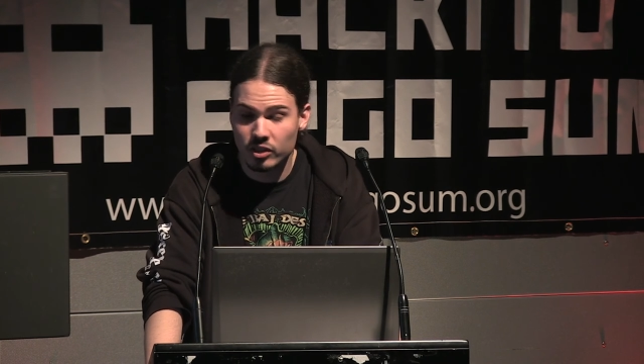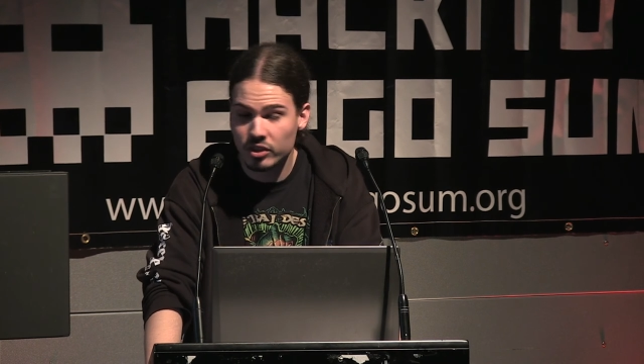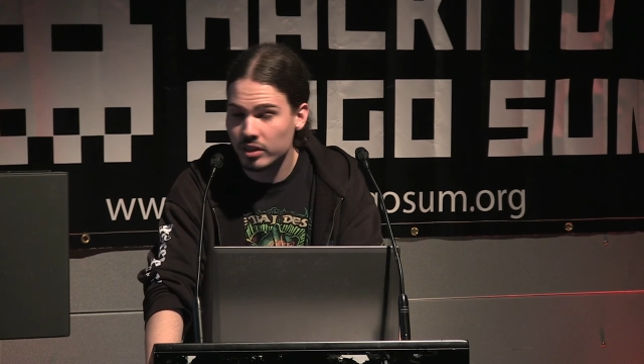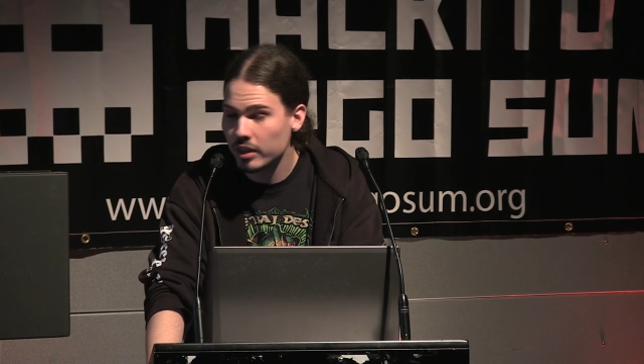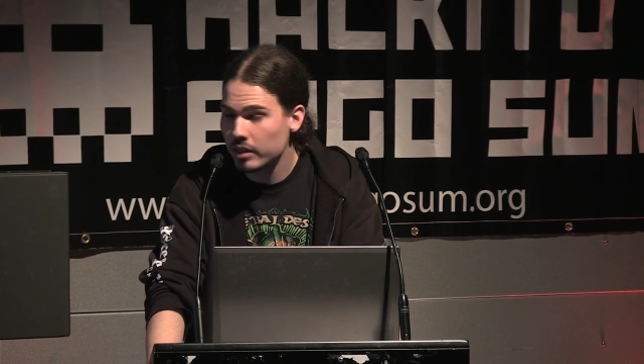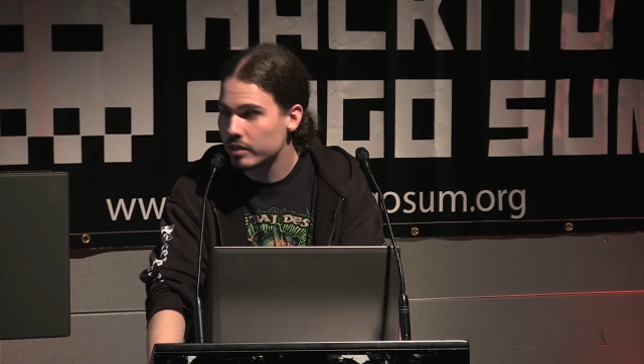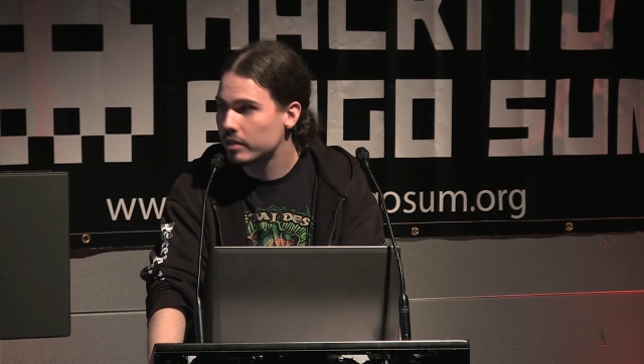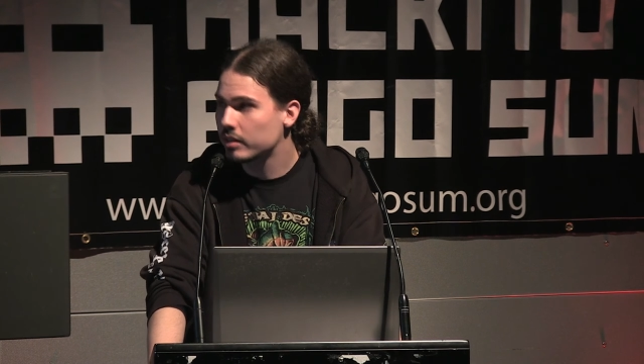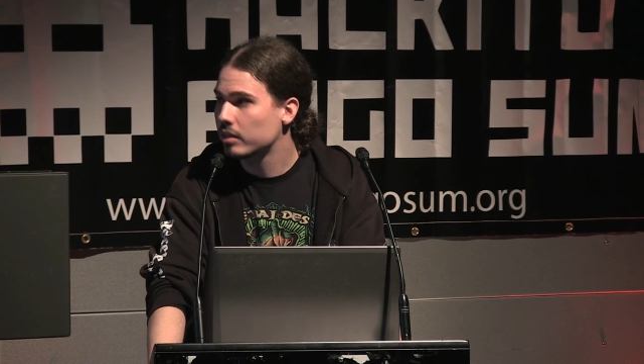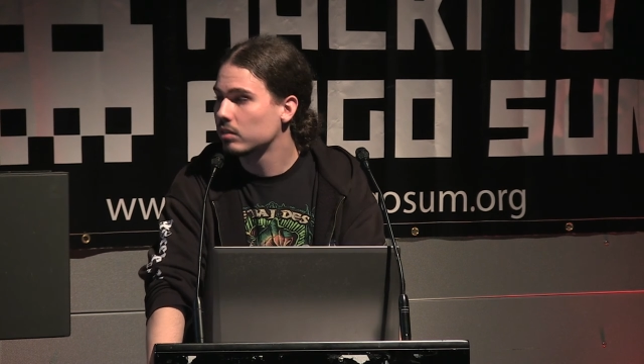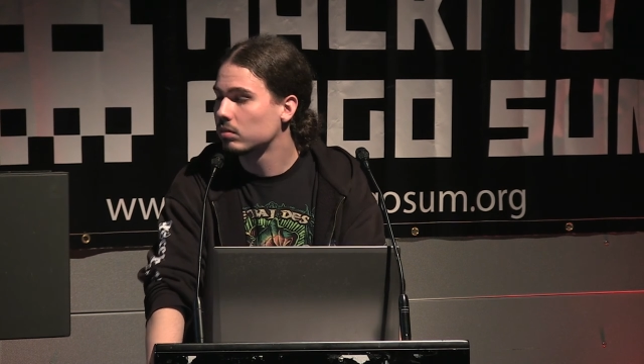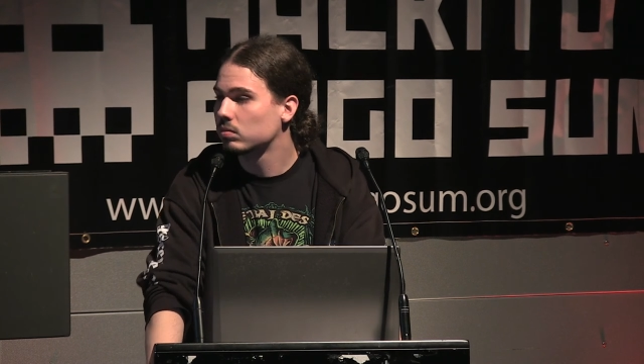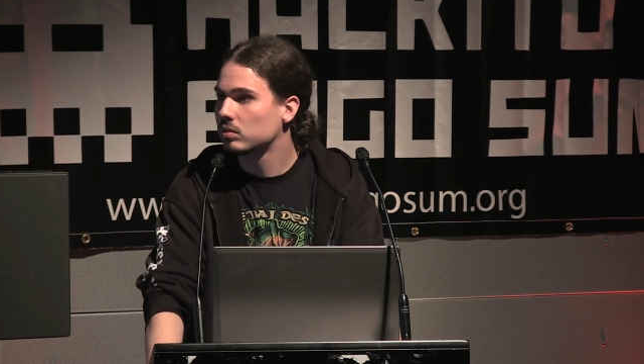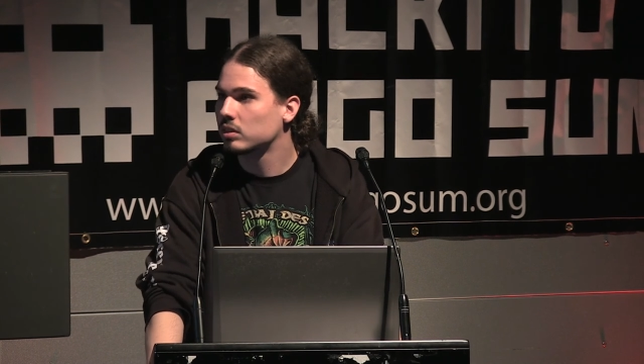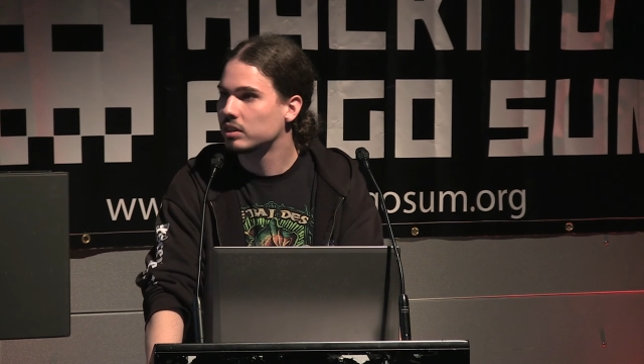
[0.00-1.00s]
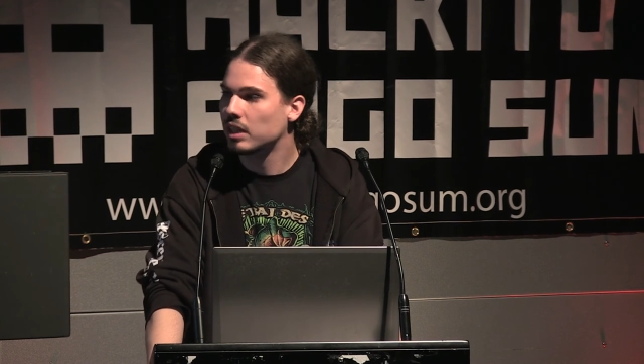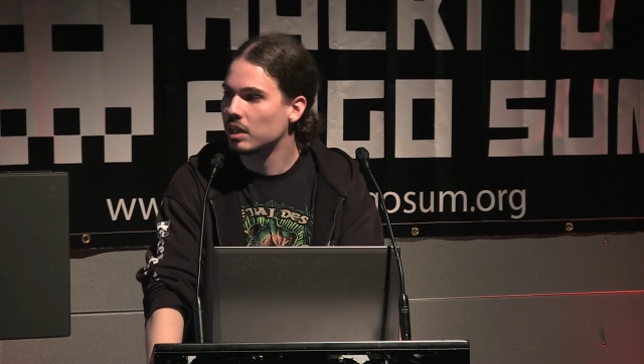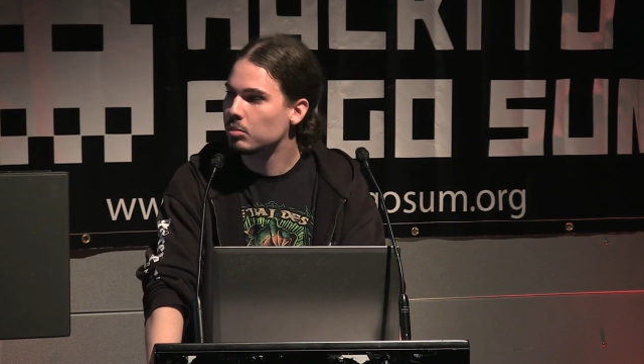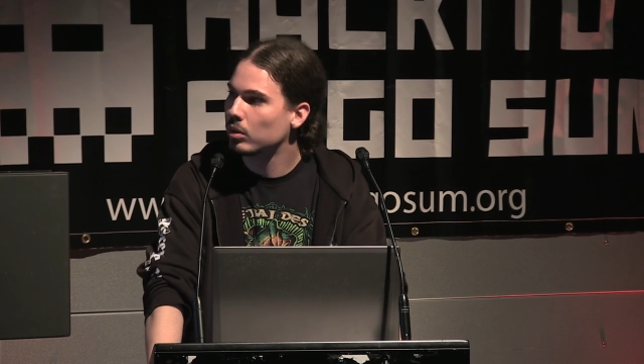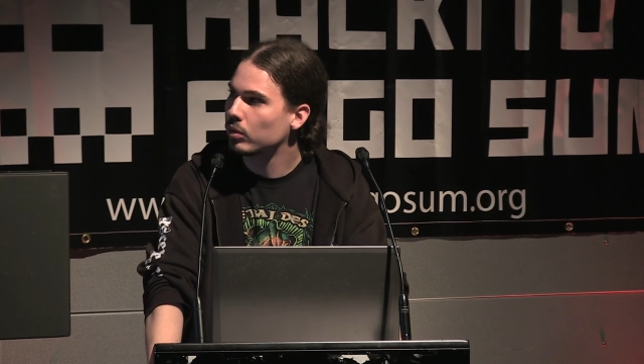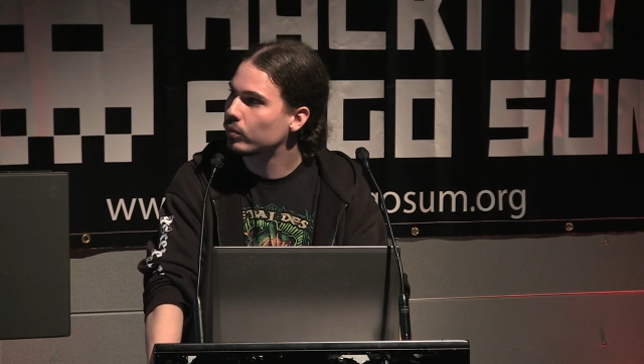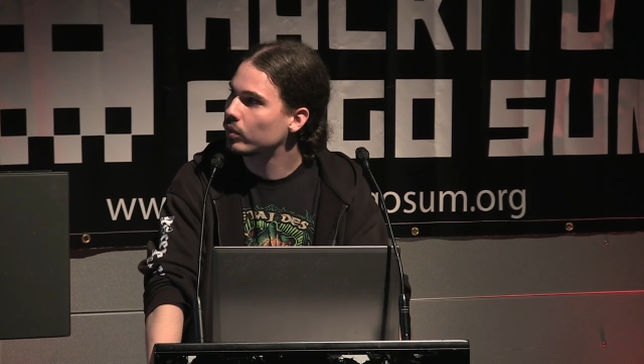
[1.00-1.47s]
this
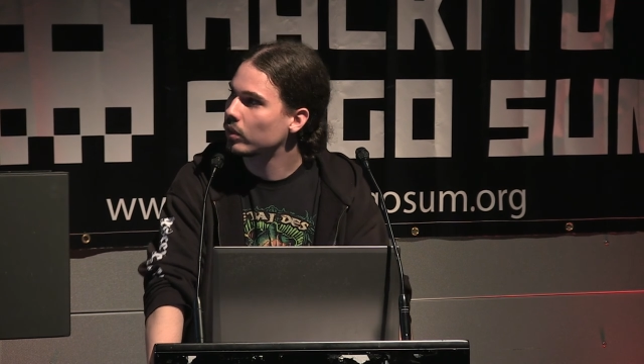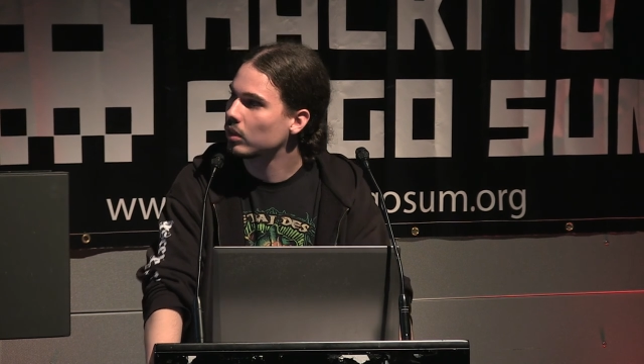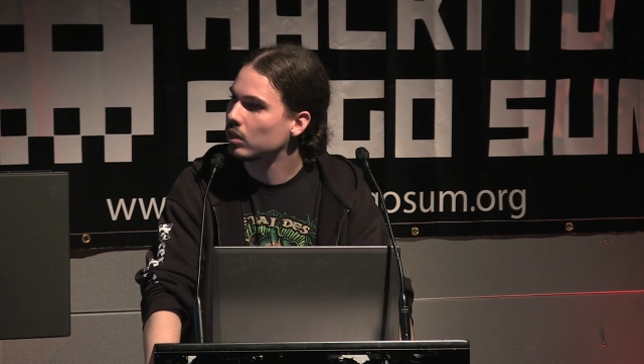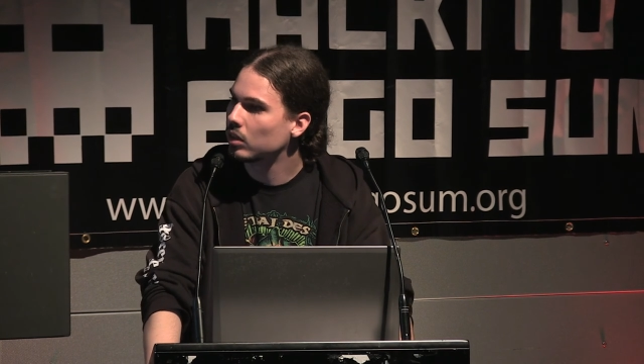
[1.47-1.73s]
type of